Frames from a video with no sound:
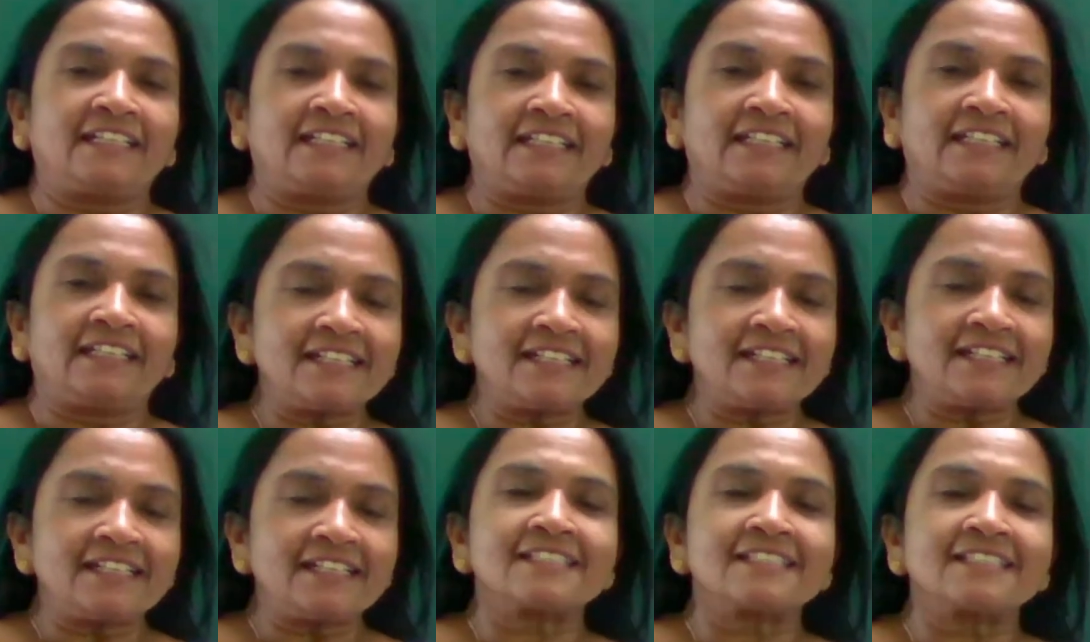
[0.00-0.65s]

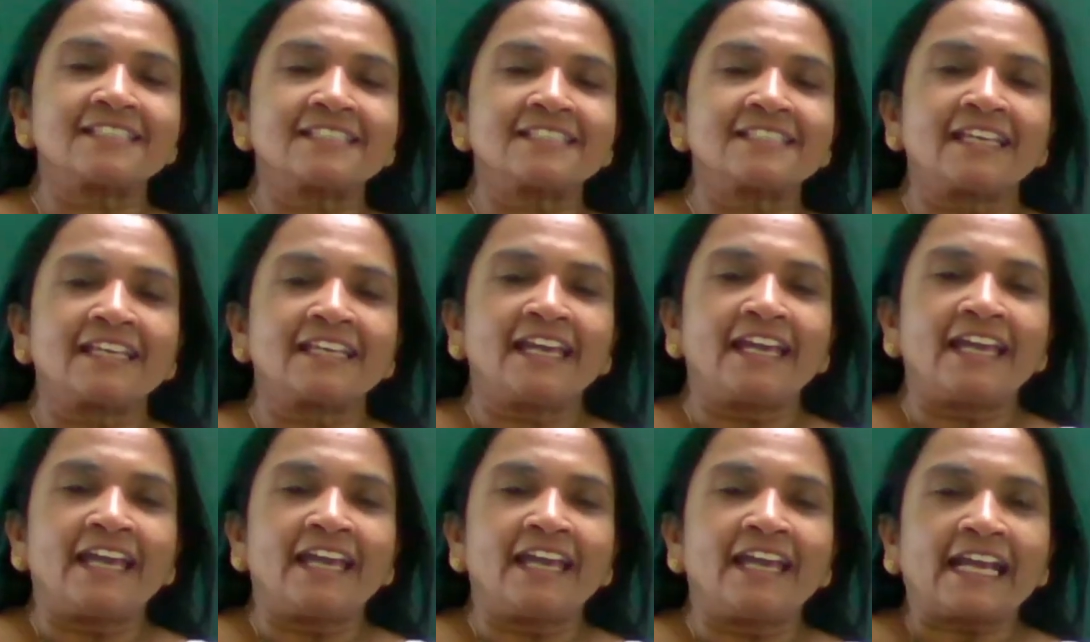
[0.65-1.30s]
Yes,
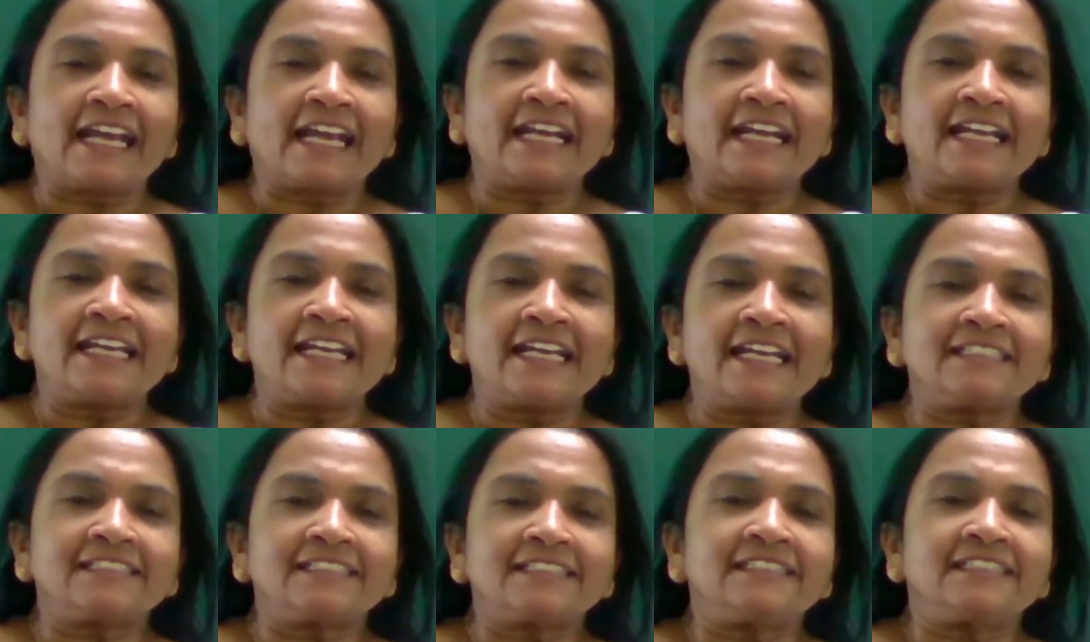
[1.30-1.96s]

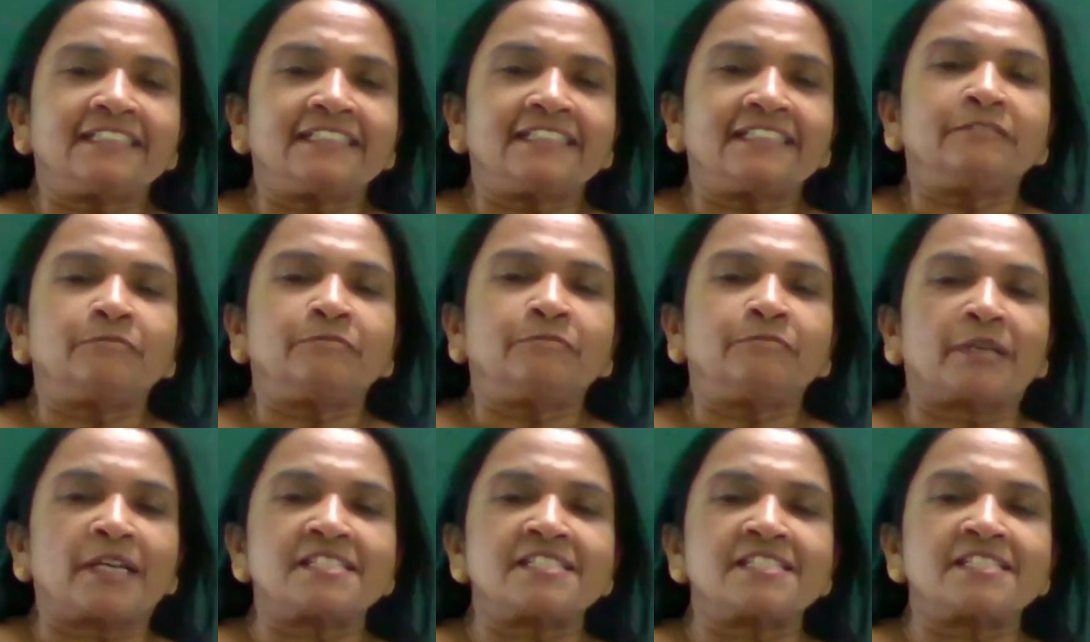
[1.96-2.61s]
connected
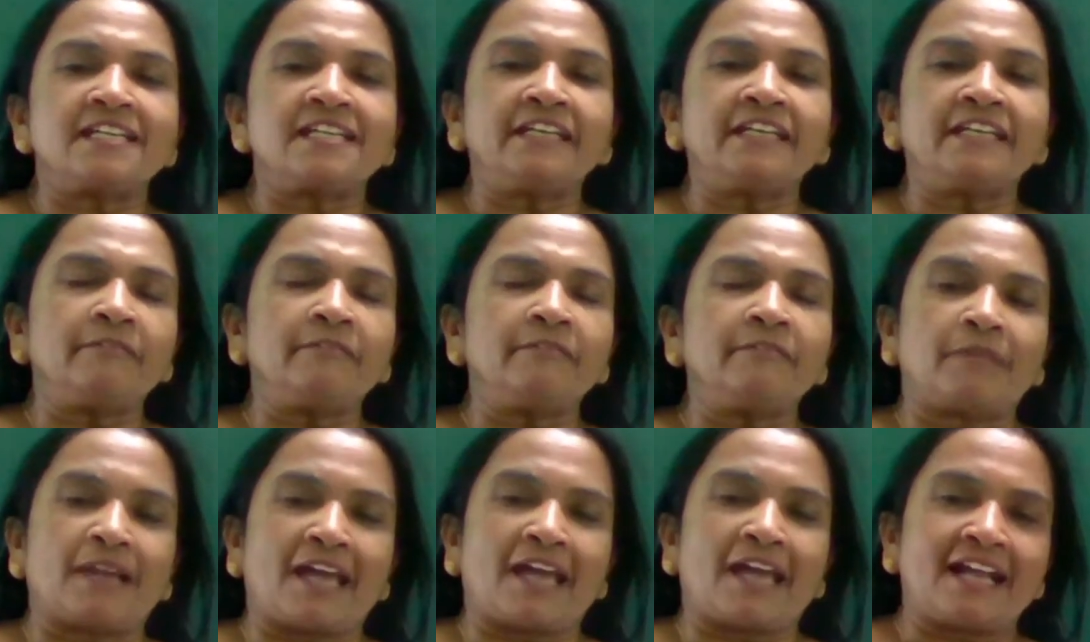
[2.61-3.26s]
present
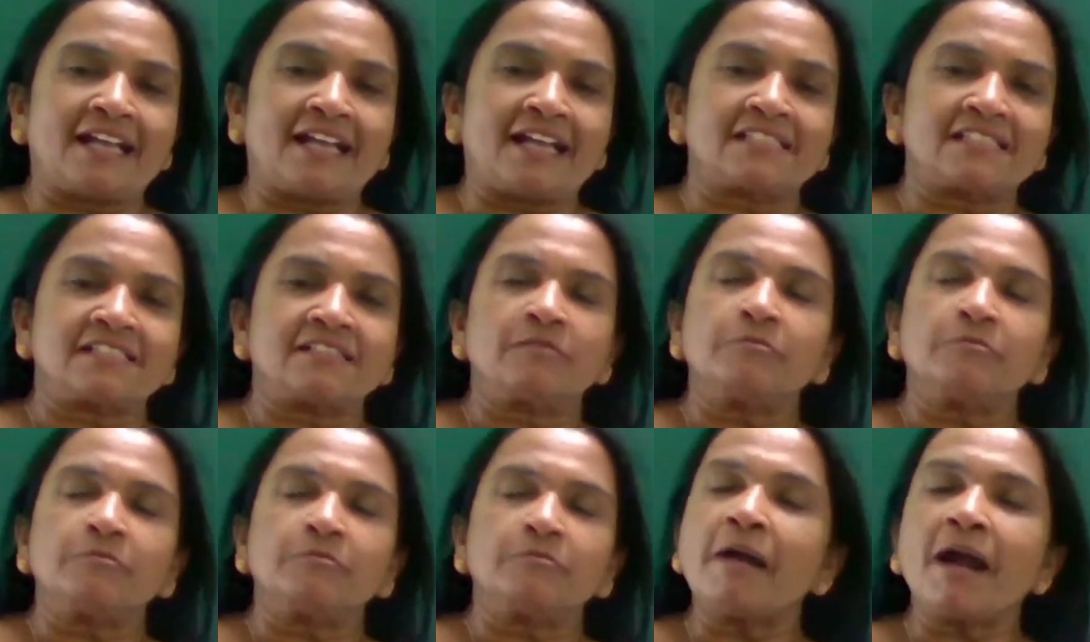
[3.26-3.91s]
plus
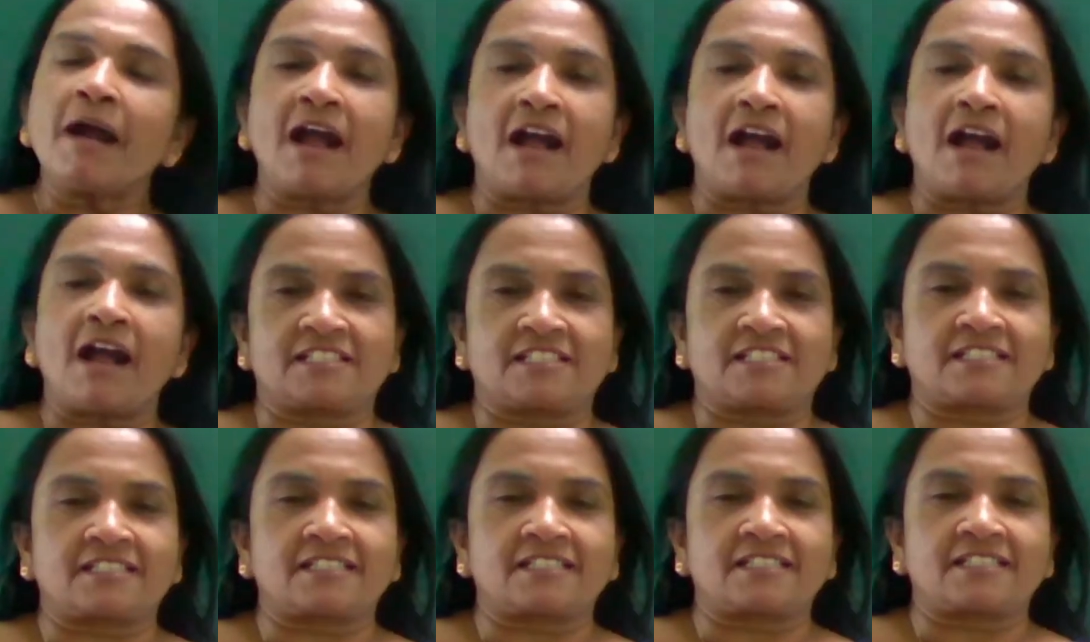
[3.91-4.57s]

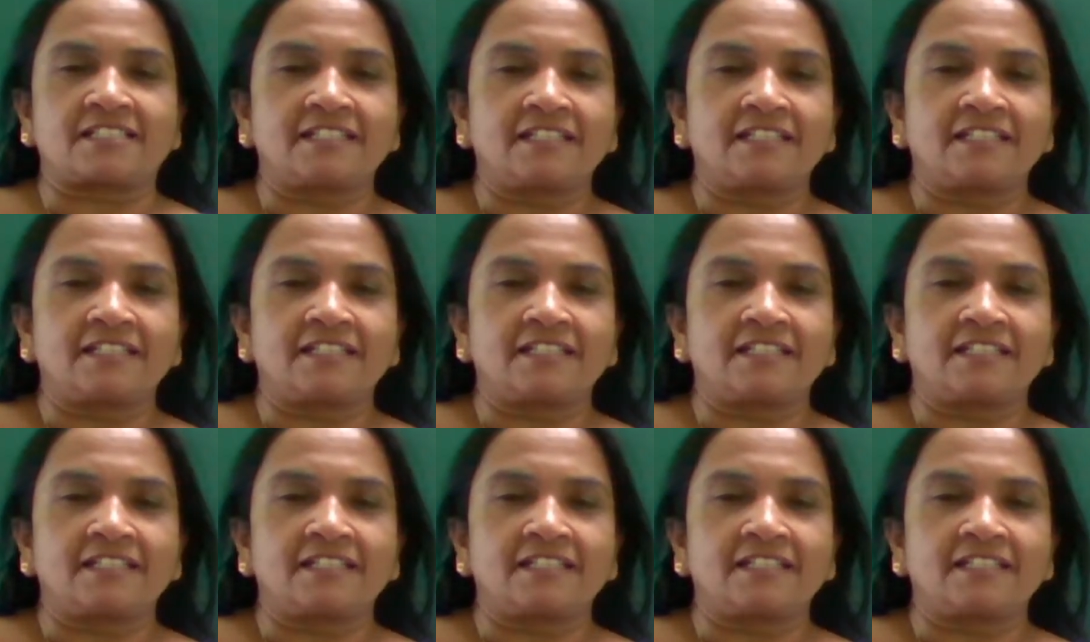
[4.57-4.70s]
past.